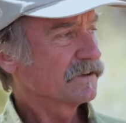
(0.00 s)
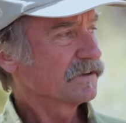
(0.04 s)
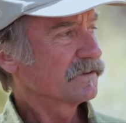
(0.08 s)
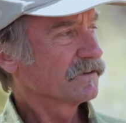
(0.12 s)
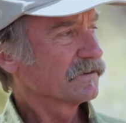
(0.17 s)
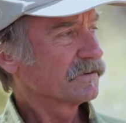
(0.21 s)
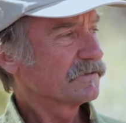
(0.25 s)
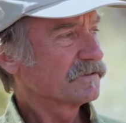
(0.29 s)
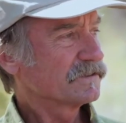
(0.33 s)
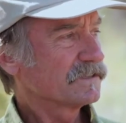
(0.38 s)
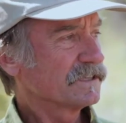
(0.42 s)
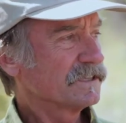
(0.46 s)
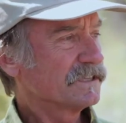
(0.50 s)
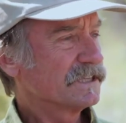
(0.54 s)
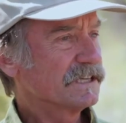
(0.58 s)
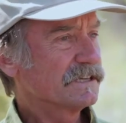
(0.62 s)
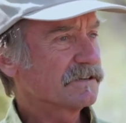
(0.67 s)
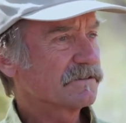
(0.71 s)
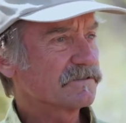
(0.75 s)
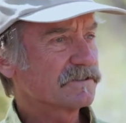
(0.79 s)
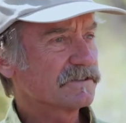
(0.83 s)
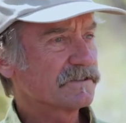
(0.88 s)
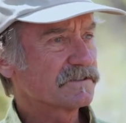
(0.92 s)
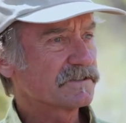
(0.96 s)
was in the
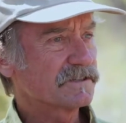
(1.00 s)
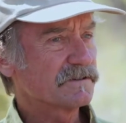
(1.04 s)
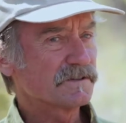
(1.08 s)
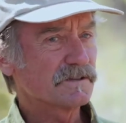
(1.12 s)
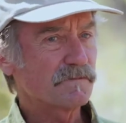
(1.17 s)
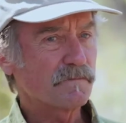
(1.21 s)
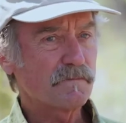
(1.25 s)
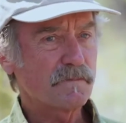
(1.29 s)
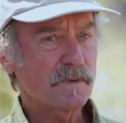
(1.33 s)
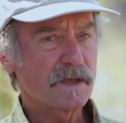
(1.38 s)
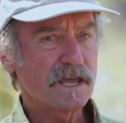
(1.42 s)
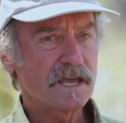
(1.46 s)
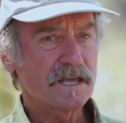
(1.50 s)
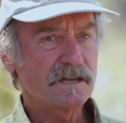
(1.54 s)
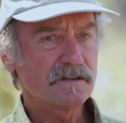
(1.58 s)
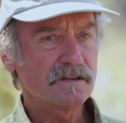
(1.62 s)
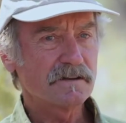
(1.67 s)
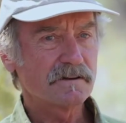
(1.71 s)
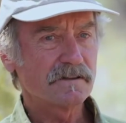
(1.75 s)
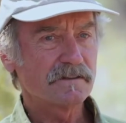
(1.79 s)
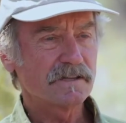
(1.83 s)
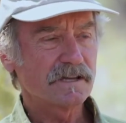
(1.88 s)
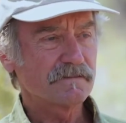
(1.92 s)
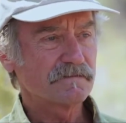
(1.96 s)
ecosystem depended
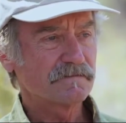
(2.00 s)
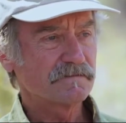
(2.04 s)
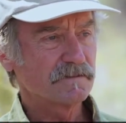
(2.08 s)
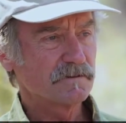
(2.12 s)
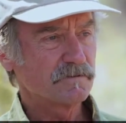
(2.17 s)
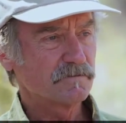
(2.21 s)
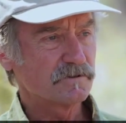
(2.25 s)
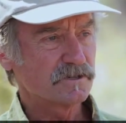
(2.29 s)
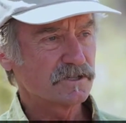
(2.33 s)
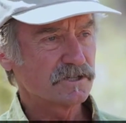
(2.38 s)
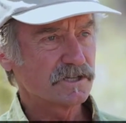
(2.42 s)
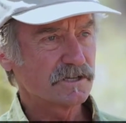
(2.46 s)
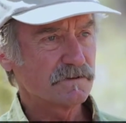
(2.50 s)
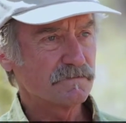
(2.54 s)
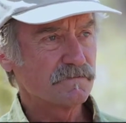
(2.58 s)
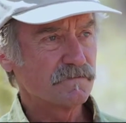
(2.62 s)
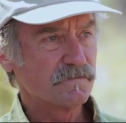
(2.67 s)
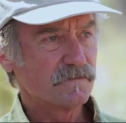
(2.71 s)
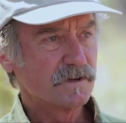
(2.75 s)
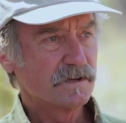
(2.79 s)
on that flow regime.